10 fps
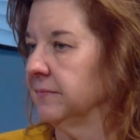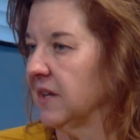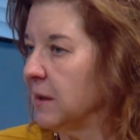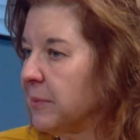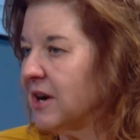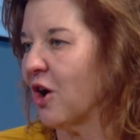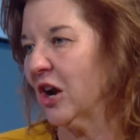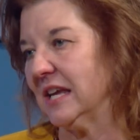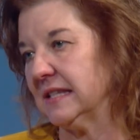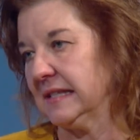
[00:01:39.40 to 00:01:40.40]
Keeping our
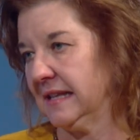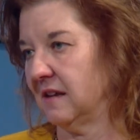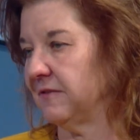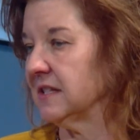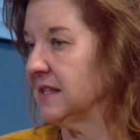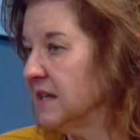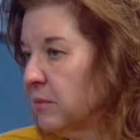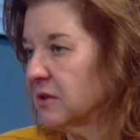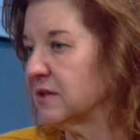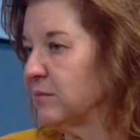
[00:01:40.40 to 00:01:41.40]
kids safe is the
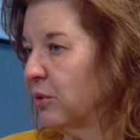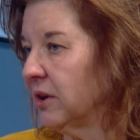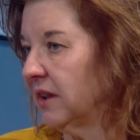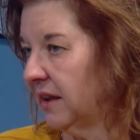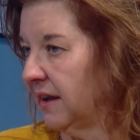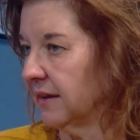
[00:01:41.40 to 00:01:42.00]
most important thing.